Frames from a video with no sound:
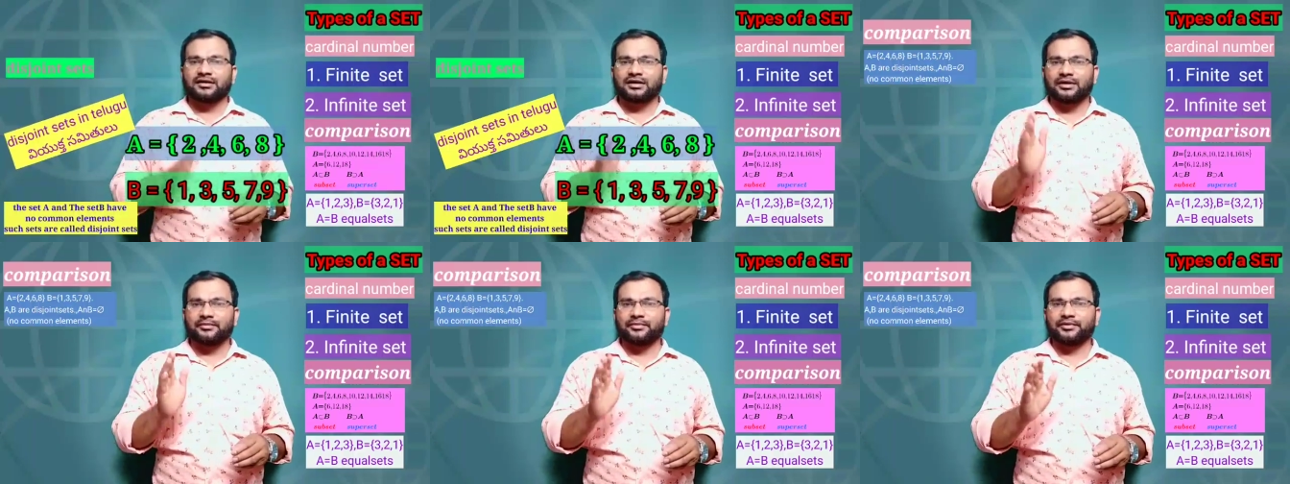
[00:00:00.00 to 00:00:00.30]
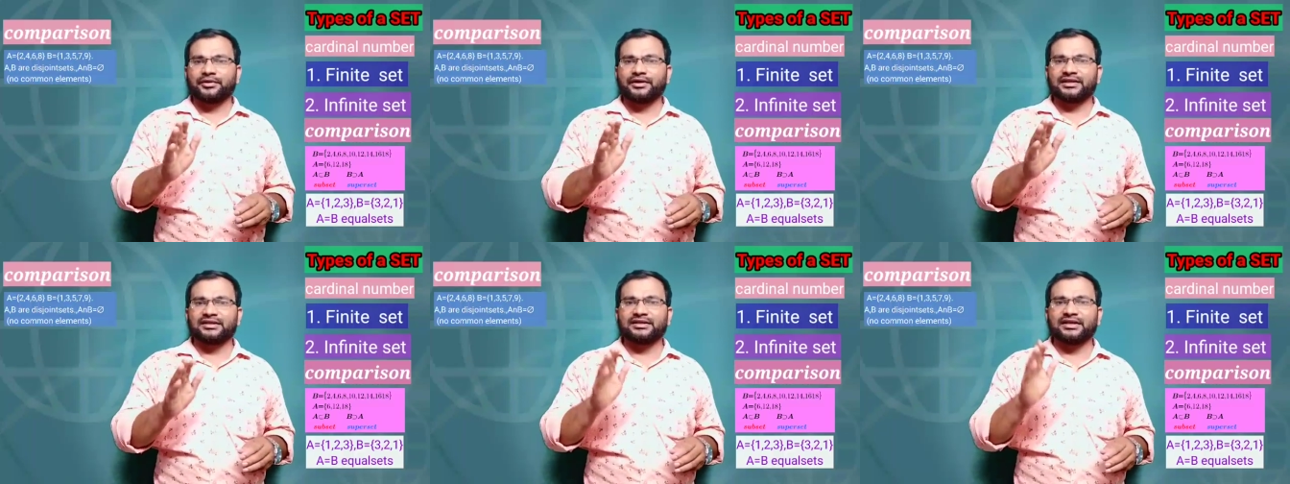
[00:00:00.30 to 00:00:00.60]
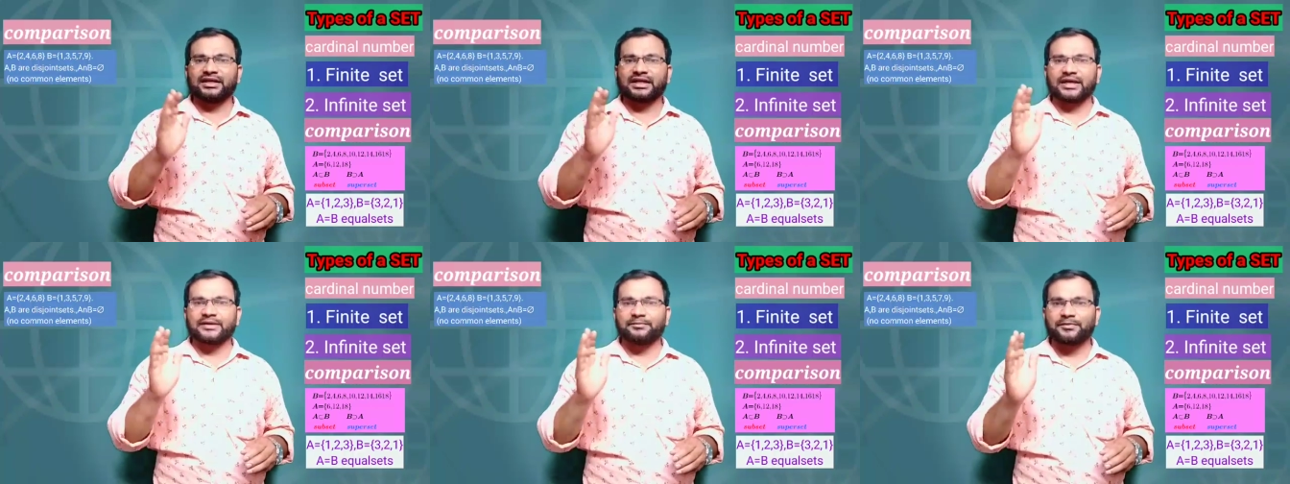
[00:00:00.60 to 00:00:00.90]
Come to
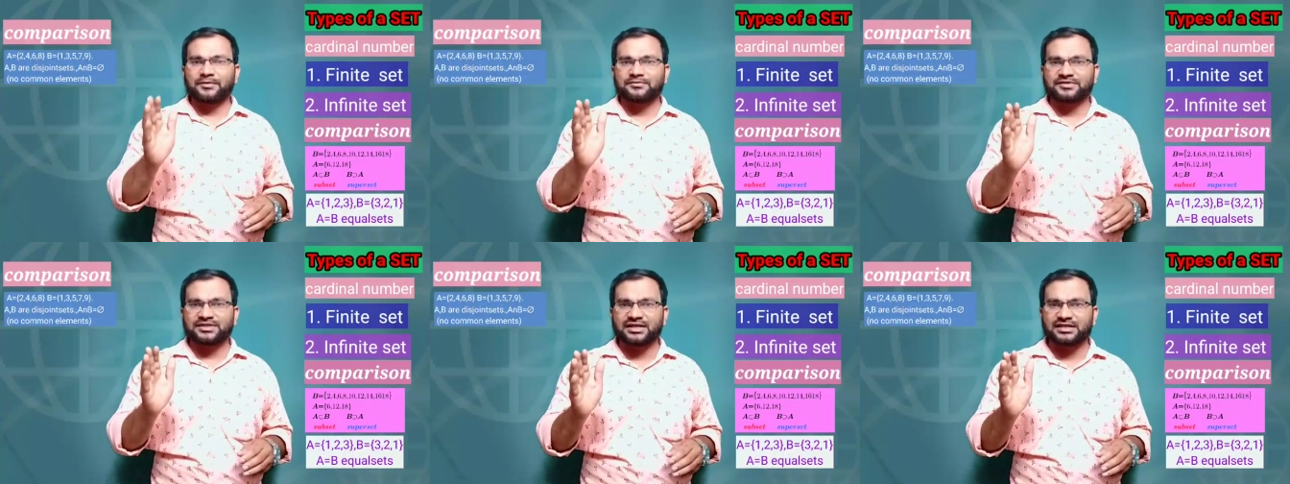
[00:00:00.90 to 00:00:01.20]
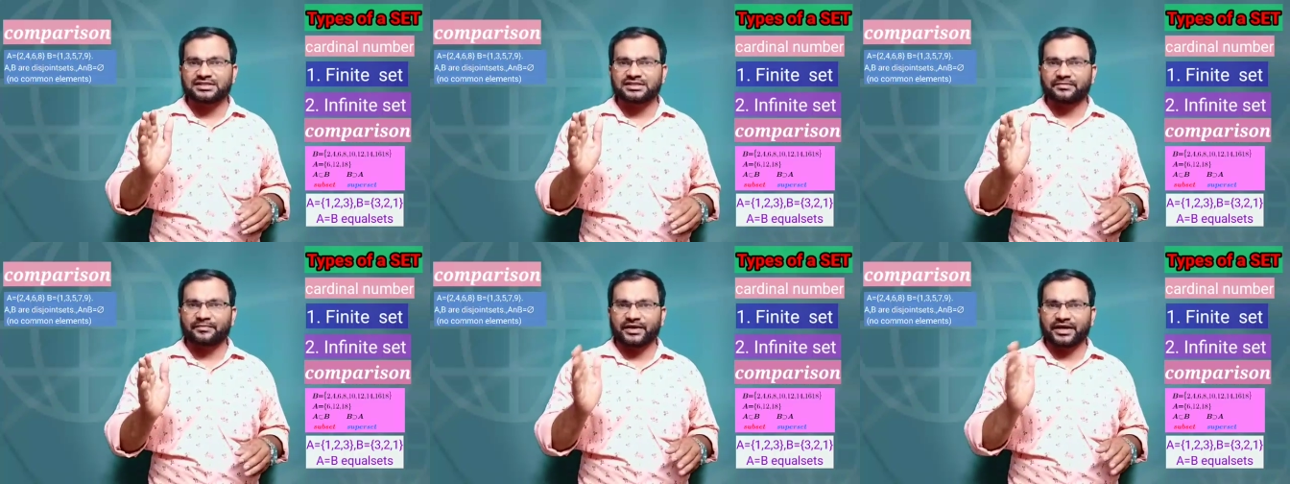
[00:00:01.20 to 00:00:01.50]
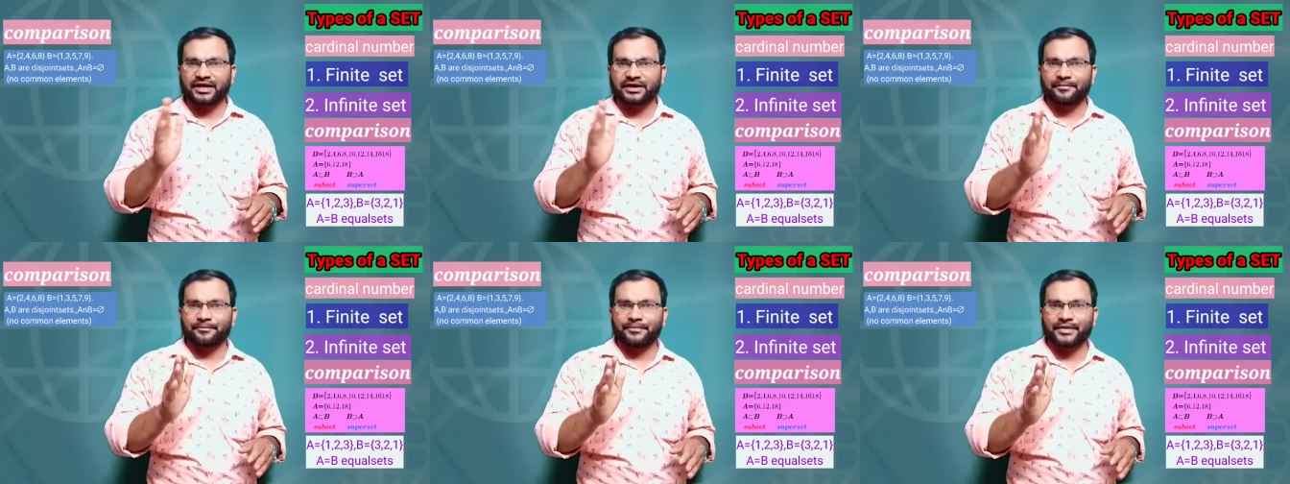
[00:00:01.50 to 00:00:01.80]
another type of sets,
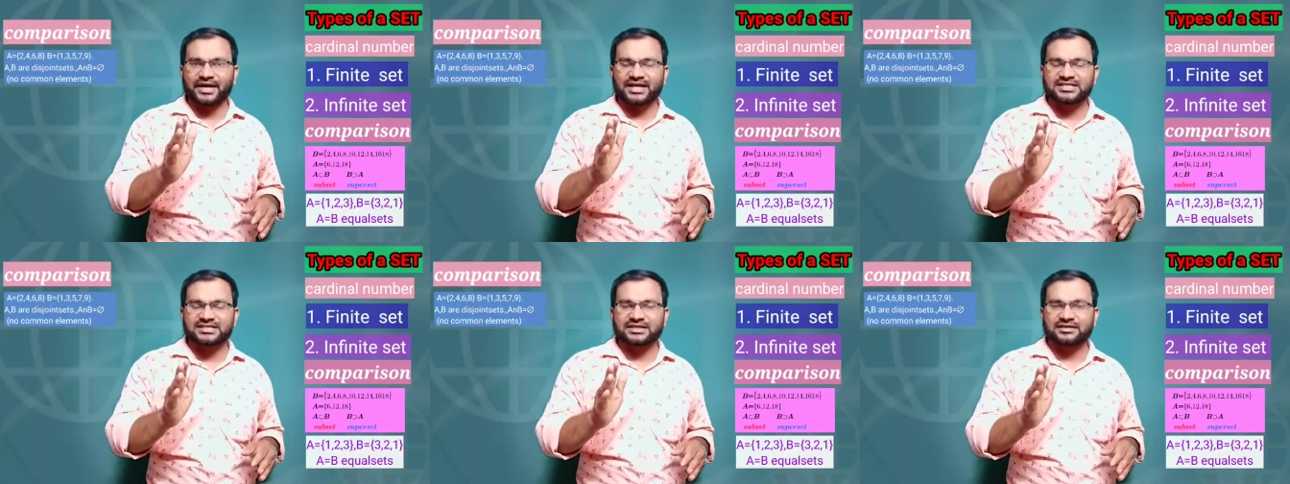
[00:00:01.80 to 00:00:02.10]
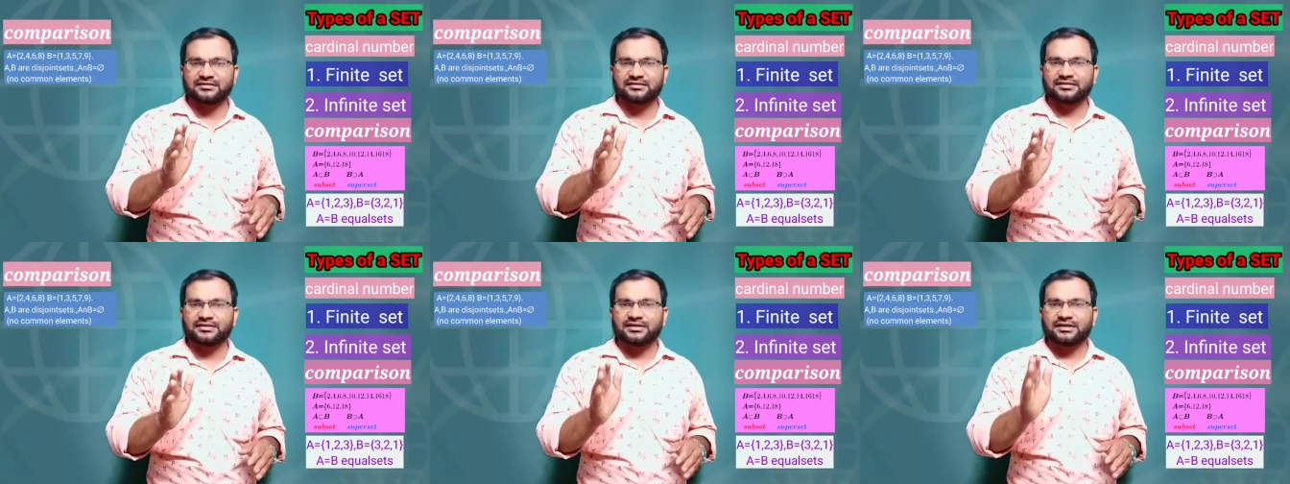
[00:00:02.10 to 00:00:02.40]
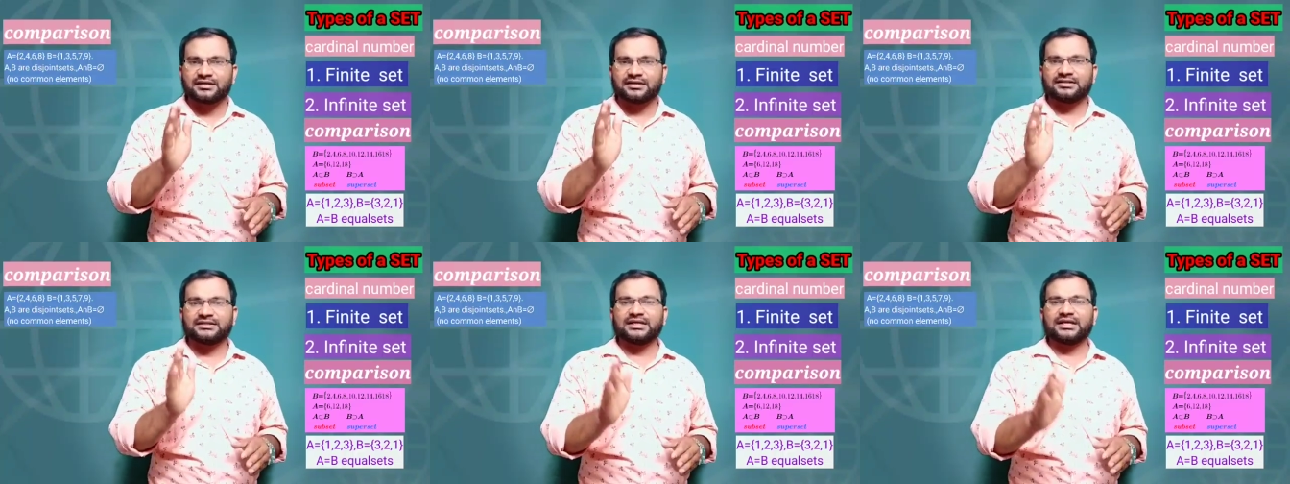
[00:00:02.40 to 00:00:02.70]
by comparison
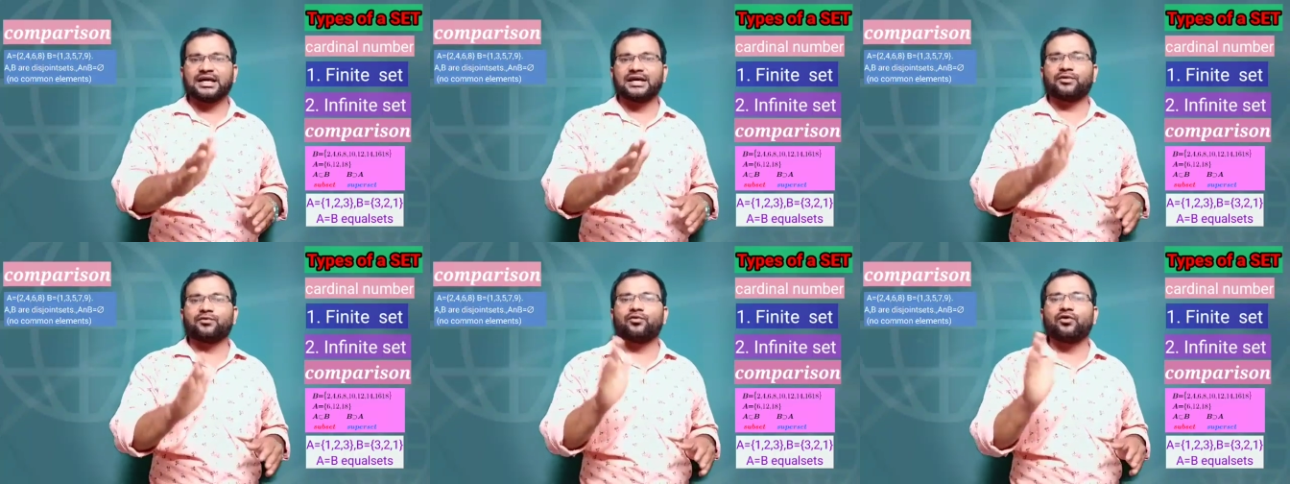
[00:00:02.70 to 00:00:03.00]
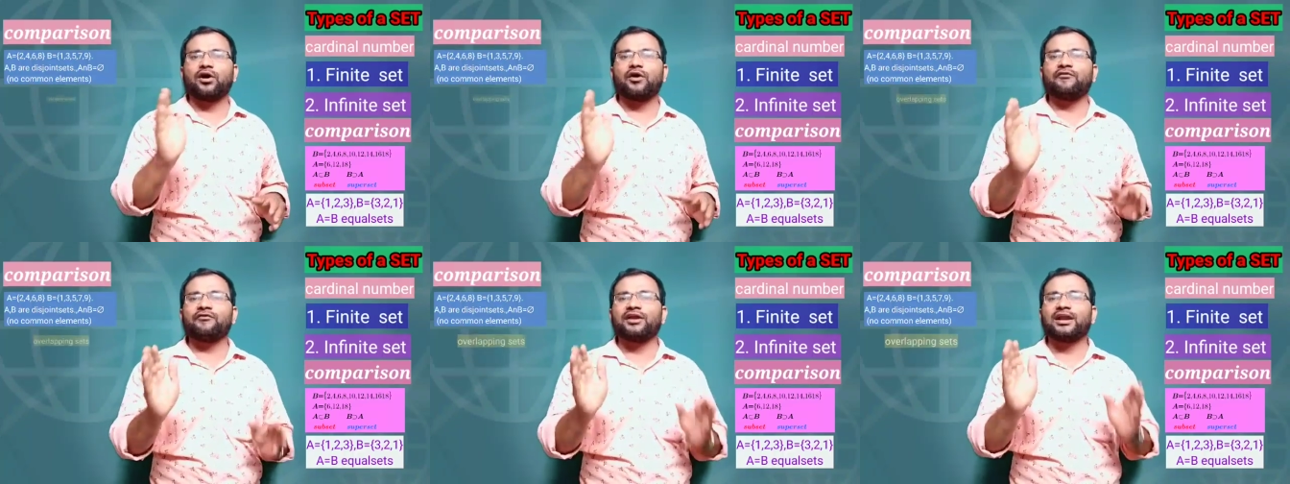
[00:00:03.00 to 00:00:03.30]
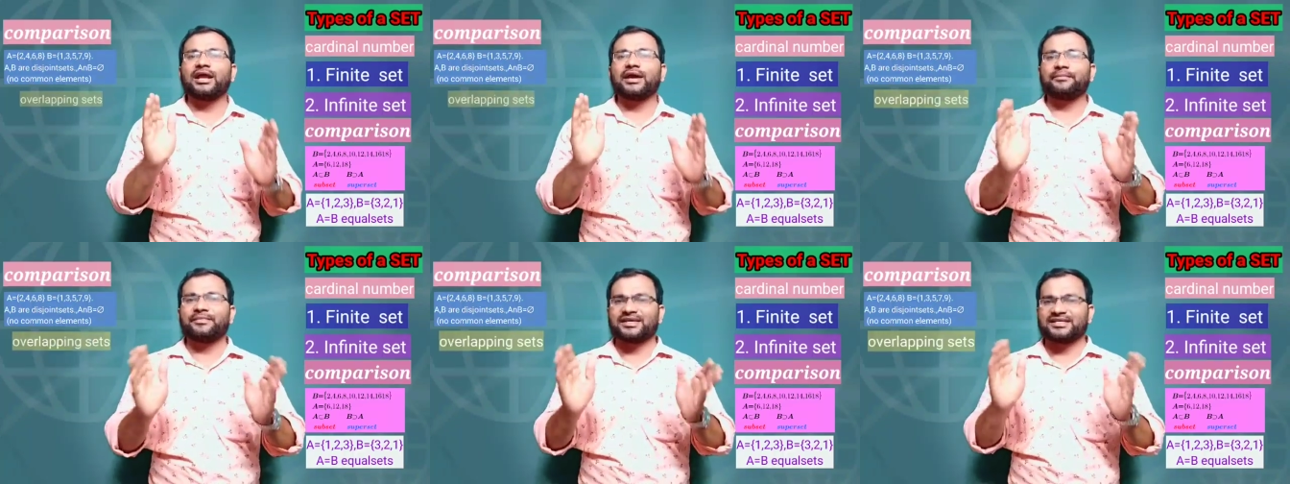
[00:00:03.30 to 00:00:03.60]
they are
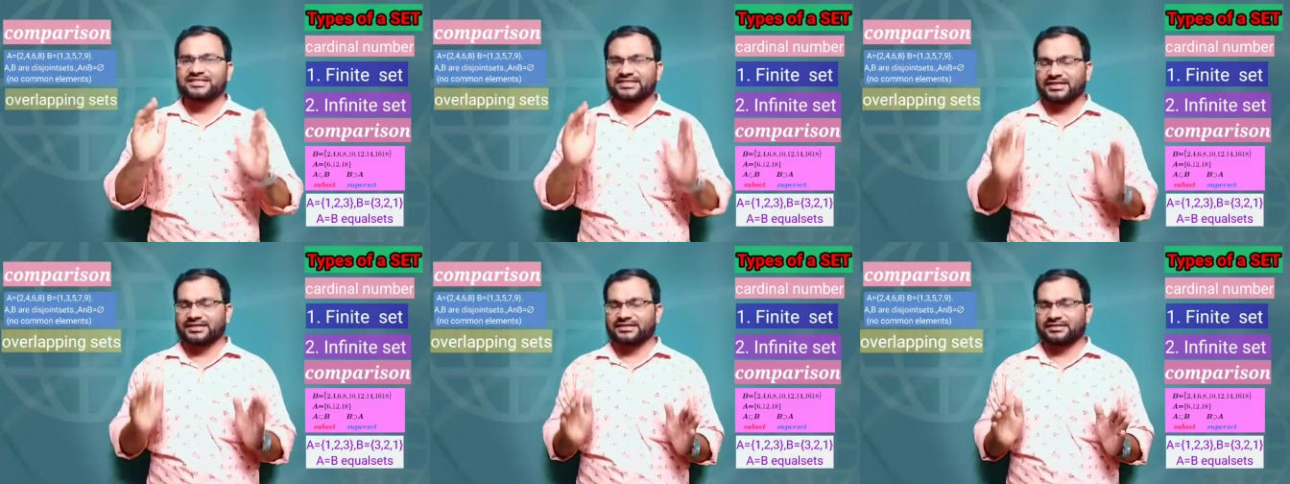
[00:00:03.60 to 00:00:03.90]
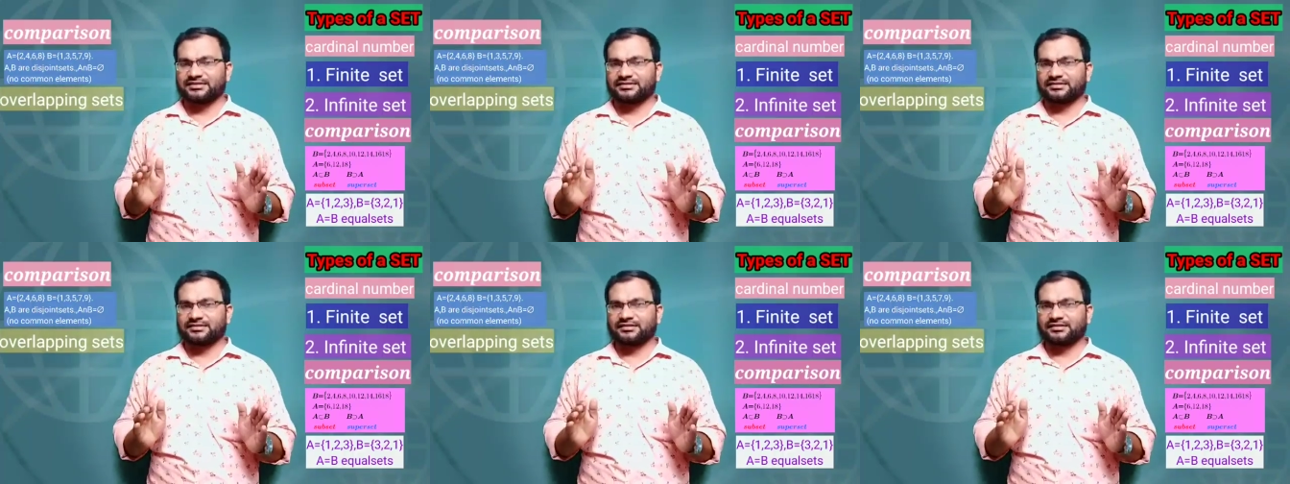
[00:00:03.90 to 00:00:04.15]
overlapping sets.